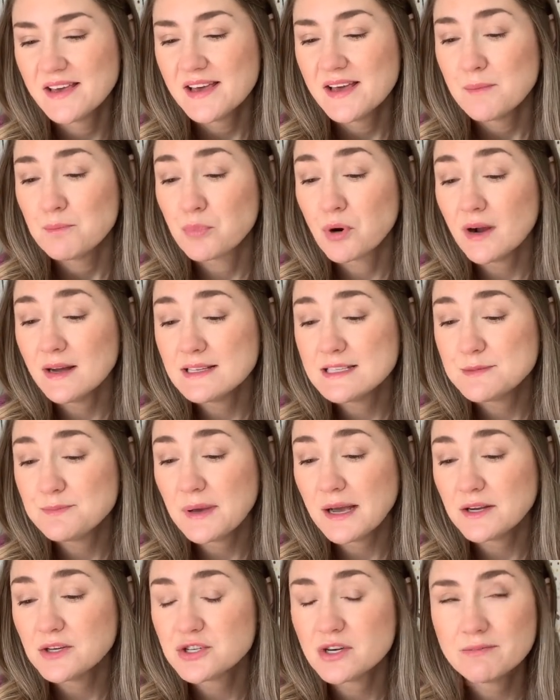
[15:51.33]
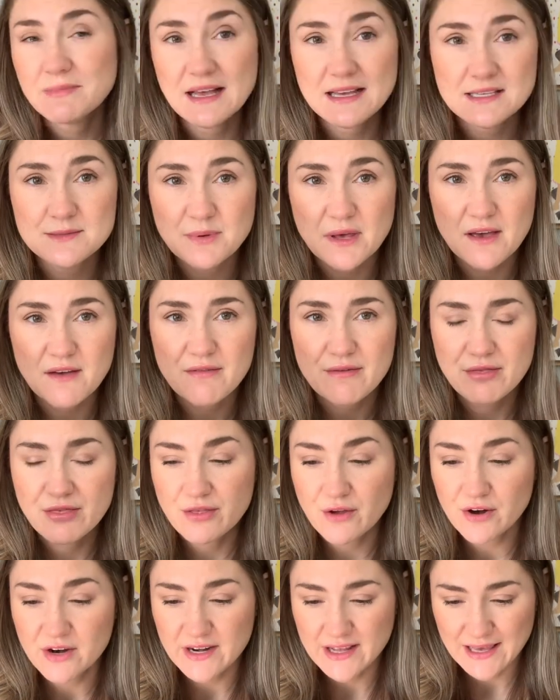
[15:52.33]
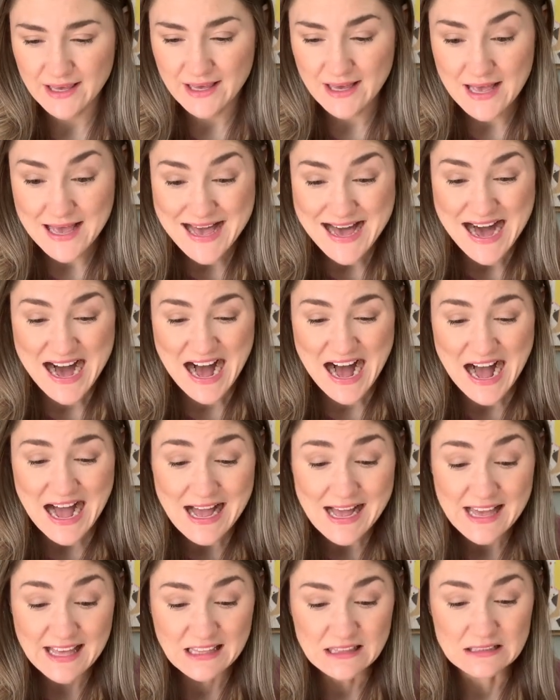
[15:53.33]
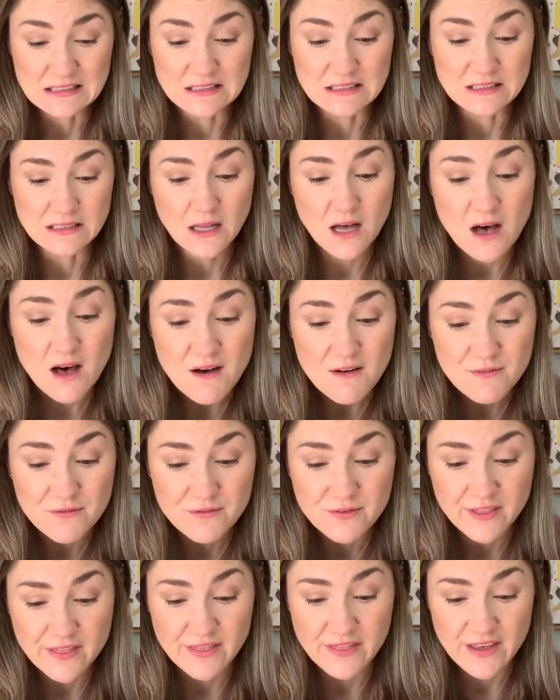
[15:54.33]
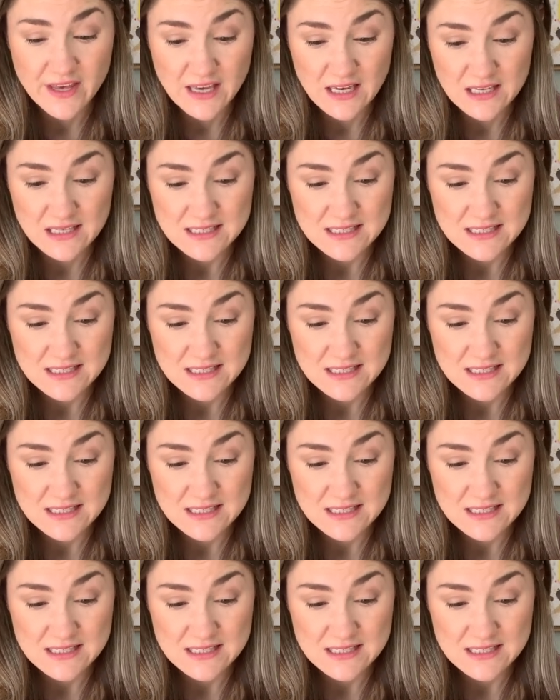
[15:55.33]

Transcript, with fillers: broad spectrum SPF 30. I love this.